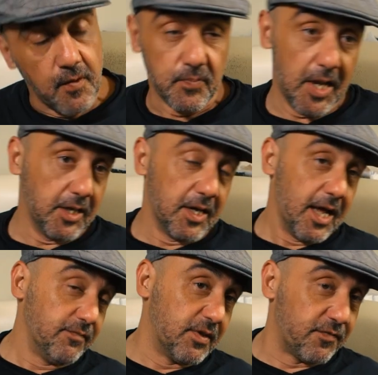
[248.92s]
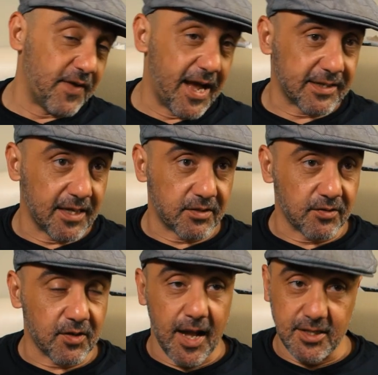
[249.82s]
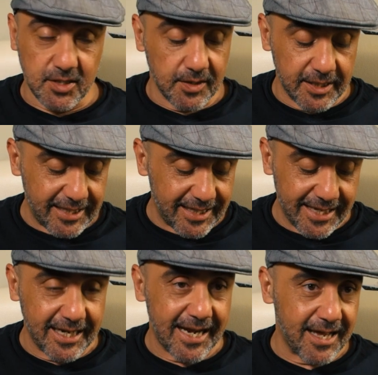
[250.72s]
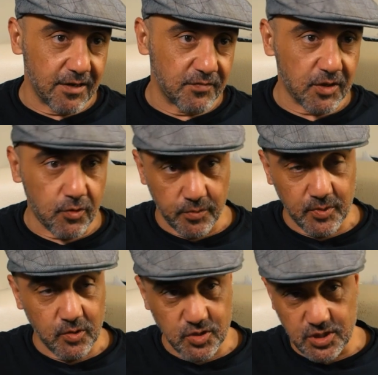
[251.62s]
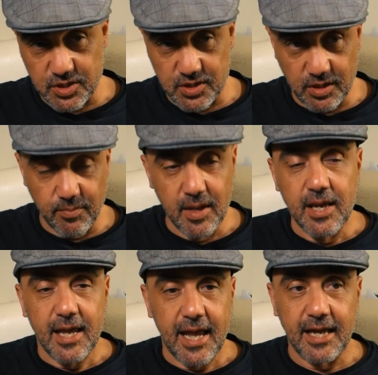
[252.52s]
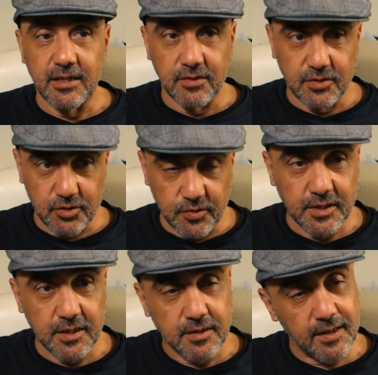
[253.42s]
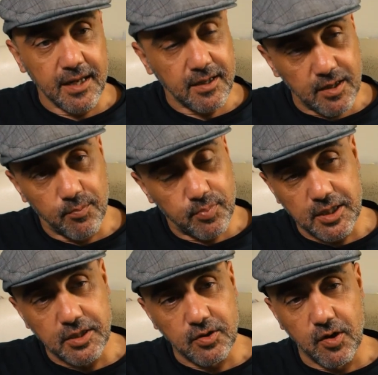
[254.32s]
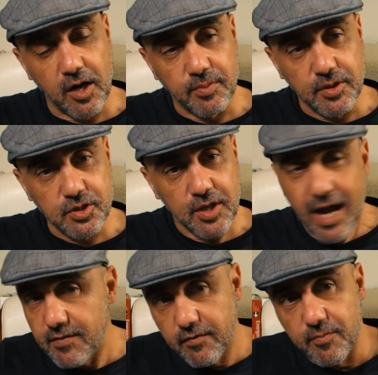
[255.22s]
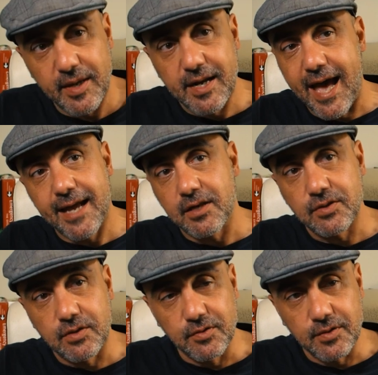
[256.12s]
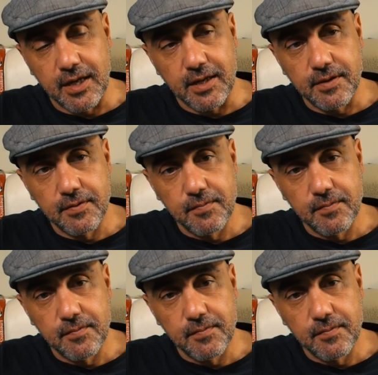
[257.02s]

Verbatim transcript: They love the fact that they're constantly in and out of the criminal system and they're treated like complete garbage. I've never met an addict doing that.